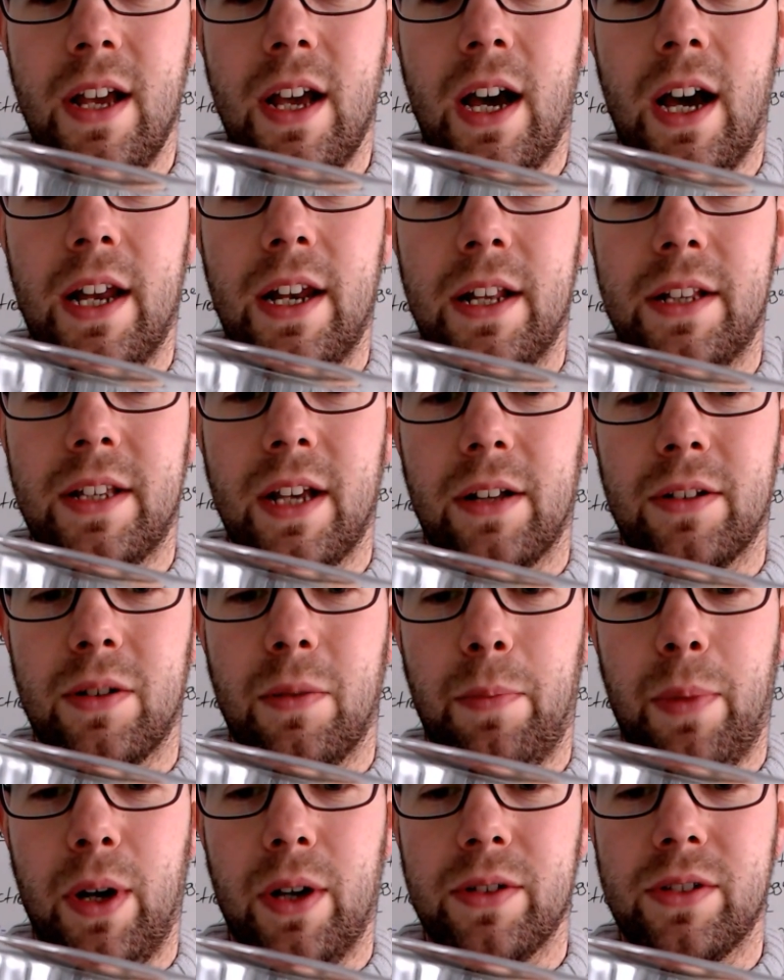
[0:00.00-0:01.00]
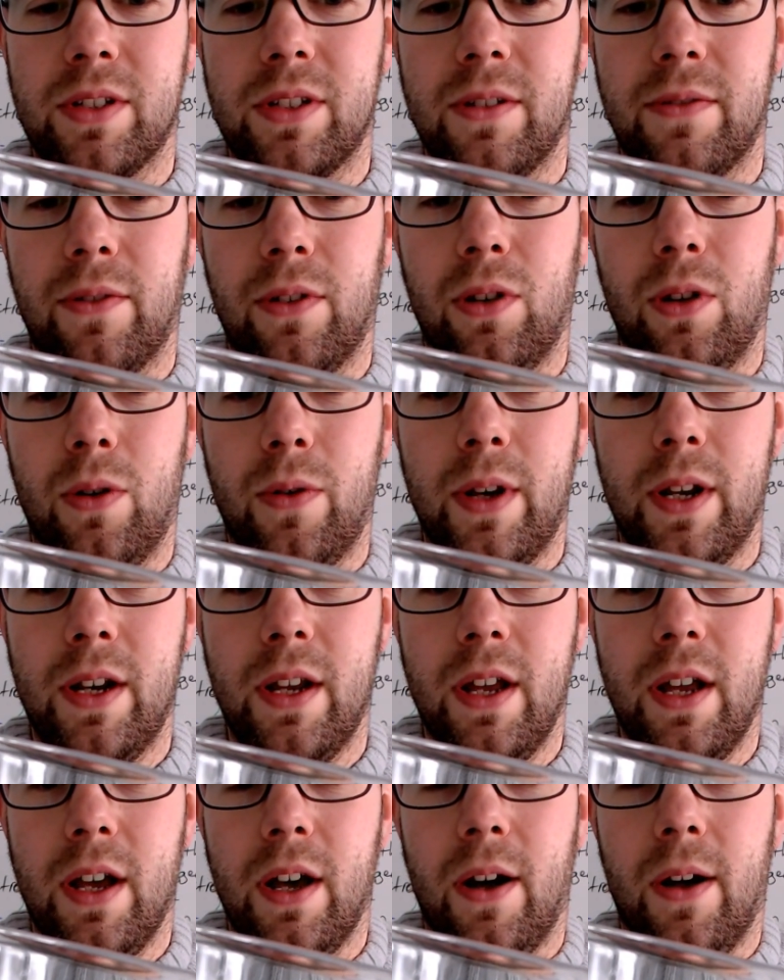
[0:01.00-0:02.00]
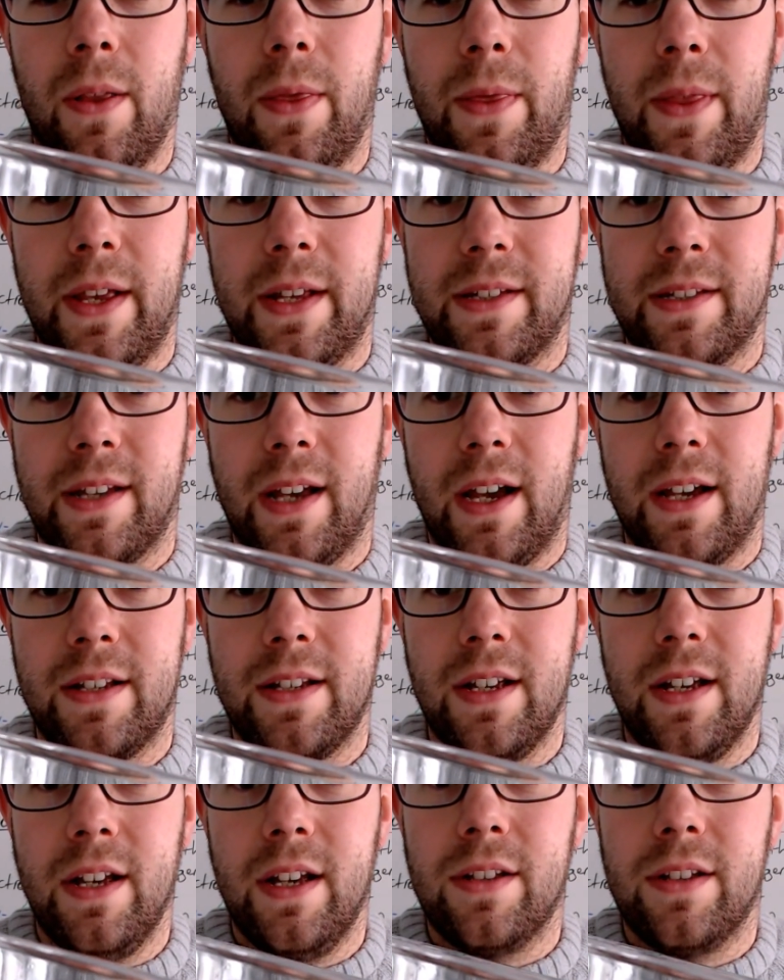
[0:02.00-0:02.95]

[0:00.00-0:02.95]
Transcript: and a delta positive chlorine on this side.